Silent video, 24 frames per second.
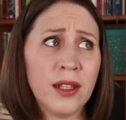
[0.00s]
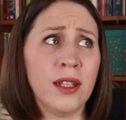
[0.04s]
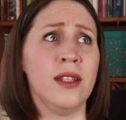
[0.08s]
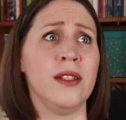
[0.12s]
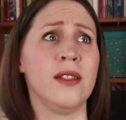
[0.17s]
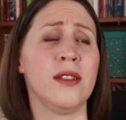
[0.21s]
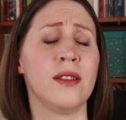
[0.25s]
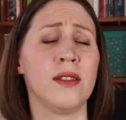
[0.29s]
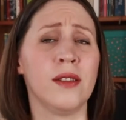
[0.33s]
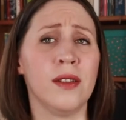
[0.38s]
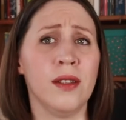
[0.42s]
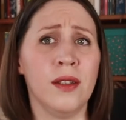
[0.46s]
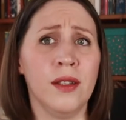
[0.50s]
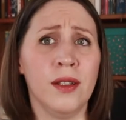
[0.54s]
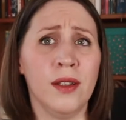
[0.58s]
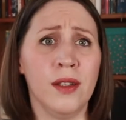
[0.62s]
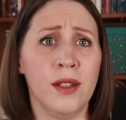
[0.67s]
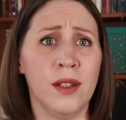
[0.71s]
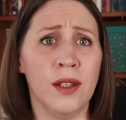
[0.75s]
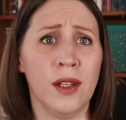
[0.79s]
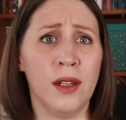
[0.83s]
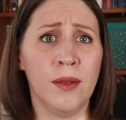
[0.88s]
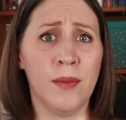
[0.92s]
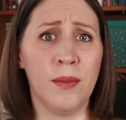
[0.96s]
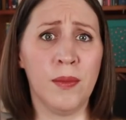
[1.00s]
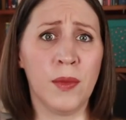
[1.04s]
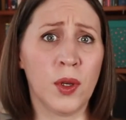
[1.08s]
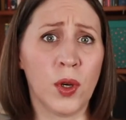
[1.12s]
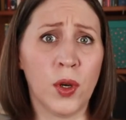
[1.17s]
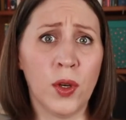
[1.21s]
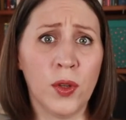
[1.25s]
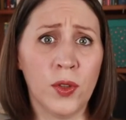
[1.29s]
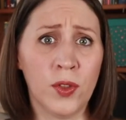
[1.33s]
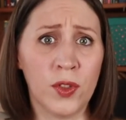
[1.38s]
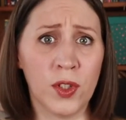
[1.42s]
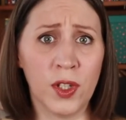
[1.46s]
these
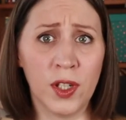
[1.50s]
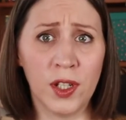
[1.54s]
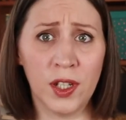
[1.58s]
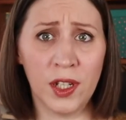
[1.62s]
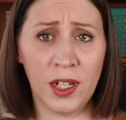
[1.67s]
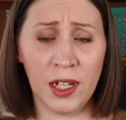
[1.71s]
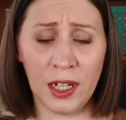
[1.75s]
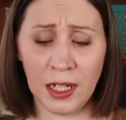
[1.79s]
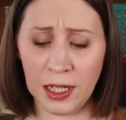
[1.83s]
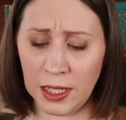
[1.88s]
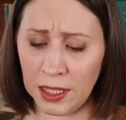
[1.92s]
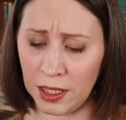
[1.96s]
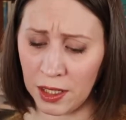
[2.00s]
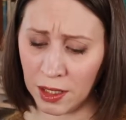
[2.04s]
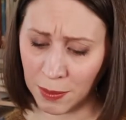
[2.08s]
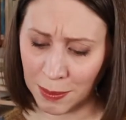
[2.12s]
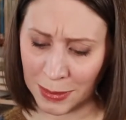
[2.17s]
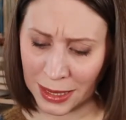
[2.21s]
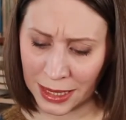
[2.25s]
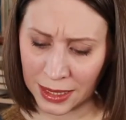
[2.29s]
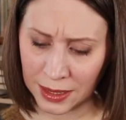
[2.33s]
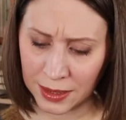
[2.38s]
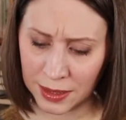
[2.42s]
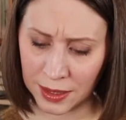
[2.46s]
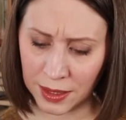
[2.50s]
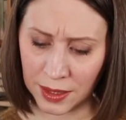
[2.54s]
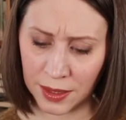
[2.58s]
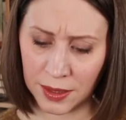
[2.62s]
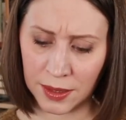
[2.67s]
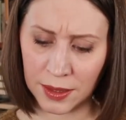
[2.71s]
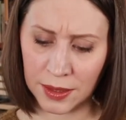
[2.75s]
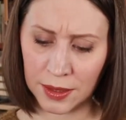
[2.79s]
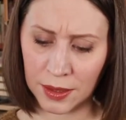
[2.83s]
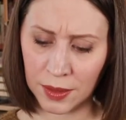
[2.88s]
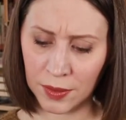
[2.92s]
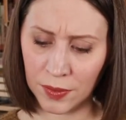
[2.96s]
cotton and linen
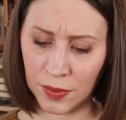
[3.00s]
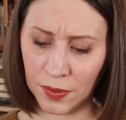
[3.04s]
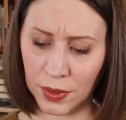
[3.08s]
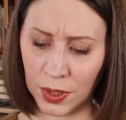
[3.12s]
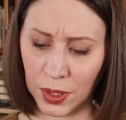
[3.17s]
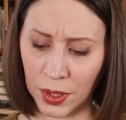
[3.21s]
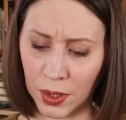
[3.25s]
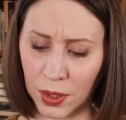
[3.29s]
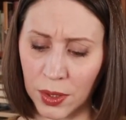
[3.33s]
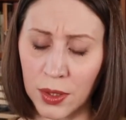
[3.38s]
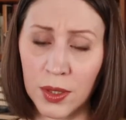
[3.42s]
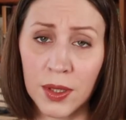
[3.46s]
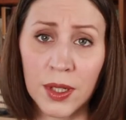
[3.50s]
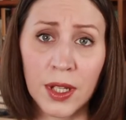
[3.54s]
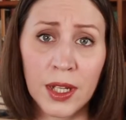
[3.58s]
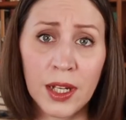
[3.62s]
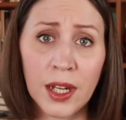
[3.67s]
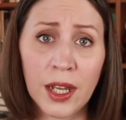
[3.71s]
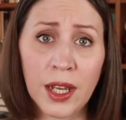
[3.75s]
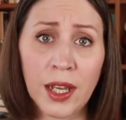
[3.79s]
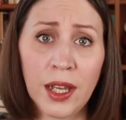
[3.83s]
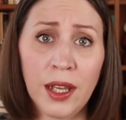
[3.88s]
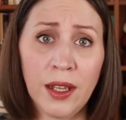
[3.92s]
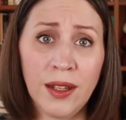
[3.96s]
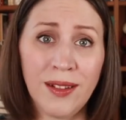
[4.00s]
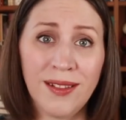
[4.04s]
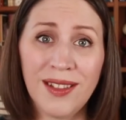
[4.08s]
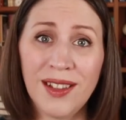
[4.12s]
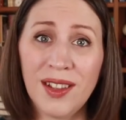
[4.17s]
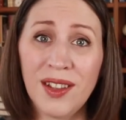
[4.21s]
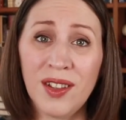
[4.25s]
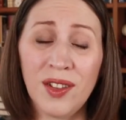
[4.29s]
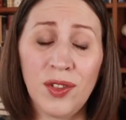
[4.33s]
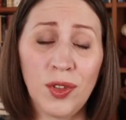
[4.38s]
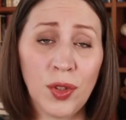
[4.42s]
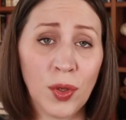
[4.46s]
mixes of yarn that I
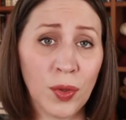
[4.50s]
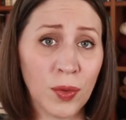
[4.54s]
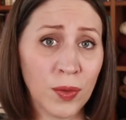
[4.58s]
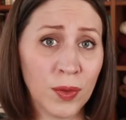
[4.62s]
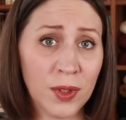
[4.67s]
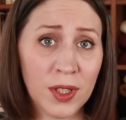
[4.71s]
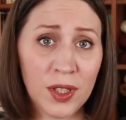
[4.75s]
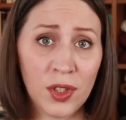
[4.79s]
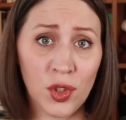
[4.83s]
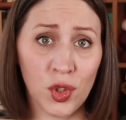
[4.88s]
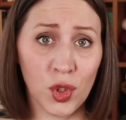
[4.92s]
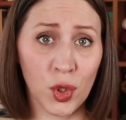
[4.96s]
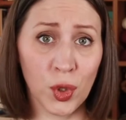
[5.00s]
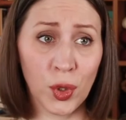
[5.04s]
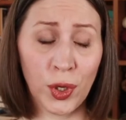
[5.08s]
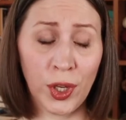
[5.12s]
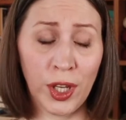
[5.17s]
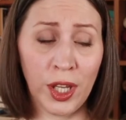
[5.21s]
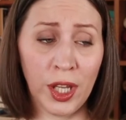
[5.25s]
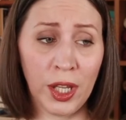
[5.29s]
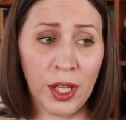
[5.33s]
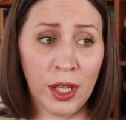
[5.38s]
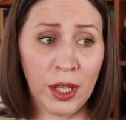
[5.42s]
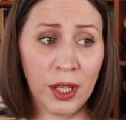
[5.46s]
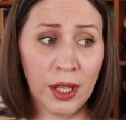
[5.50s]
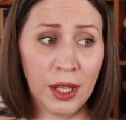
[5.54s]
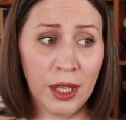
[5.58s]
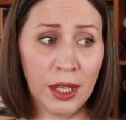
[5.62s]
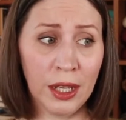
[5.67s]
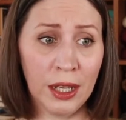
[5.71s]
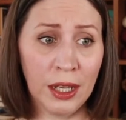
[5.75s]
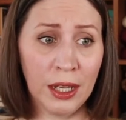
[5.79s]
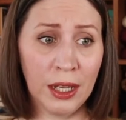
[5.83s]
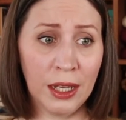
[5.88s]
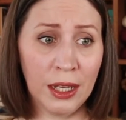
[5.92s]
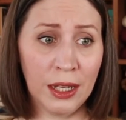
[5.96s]
don't enjoy
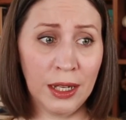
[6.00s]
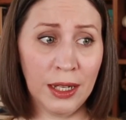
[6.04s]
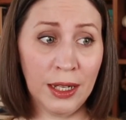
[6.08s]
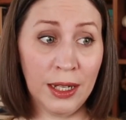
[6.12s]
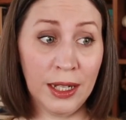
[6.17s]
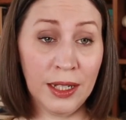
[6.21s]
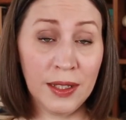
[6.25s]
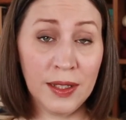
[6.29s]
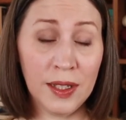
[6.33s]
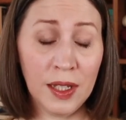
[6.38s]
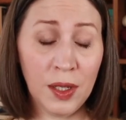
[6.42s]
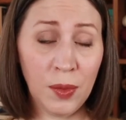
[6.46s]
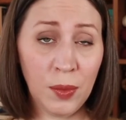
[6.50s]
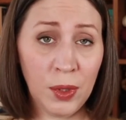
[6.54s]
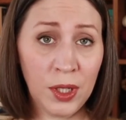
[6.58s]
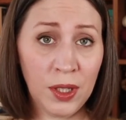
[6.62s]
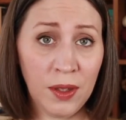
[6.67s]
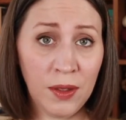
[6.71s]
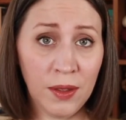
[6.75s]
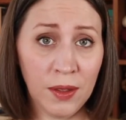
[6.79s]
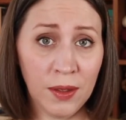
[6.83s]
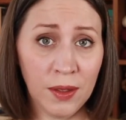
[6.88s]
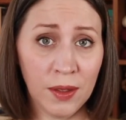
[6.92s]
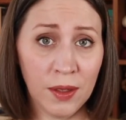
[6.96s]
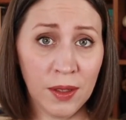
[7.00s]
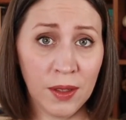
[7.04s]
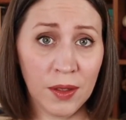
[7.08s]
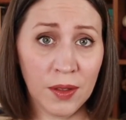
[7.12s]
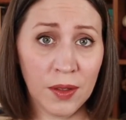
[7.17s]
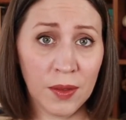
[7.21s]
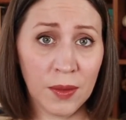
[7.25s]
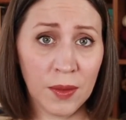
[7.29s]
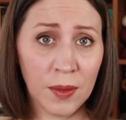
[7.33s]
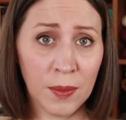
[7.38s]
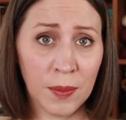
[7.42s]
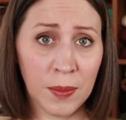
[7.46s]
knitting with,
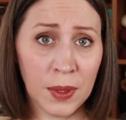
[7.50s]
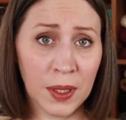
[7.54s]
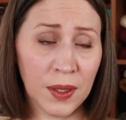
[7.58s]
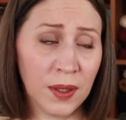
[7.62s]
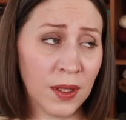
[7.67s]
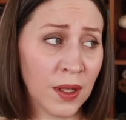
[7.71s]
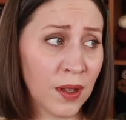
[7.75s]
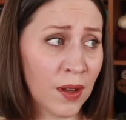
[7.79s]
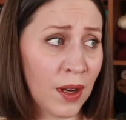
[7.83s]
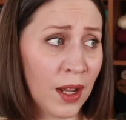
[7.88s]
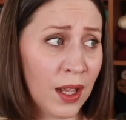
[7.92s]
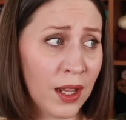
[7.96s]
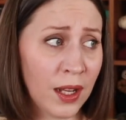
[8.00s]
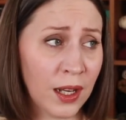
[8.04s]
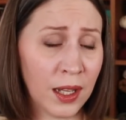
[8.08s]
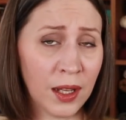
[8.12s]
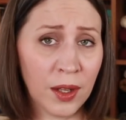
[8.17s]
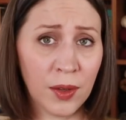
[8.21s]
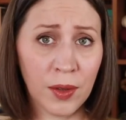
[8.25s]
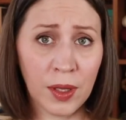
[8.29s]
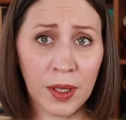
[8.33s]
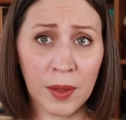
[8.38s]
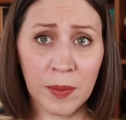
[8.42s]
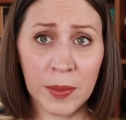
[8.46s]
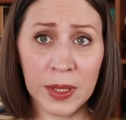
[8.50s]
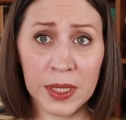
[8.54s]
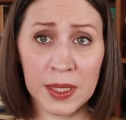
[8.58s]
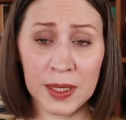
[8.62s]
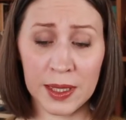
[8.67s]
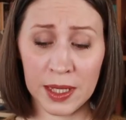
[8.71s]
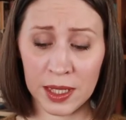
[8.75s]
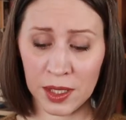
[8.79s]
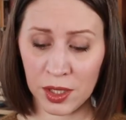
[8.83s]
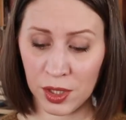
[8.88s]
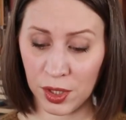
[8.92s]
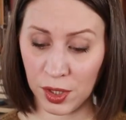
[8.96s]
but they're like lingering in my
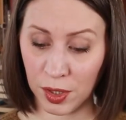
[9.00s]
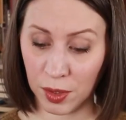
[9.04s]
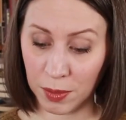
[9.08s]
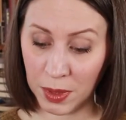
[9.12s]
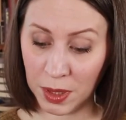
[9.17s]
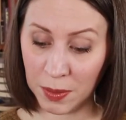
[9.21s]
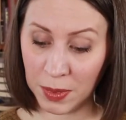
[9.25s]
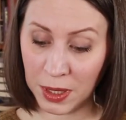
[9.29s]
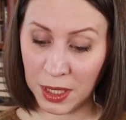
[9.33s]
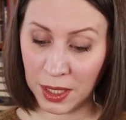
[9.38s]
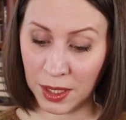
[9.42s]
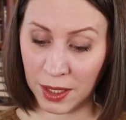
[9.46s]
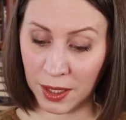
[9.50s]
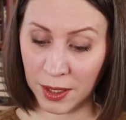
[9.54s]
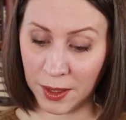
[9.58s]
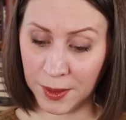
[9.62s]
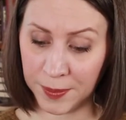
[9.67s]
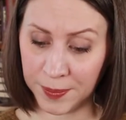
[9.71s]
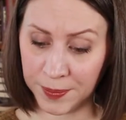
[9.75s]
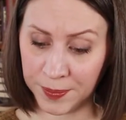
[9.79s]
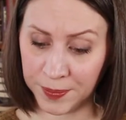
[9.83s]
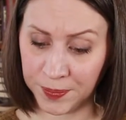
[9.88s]
stash, so maybe a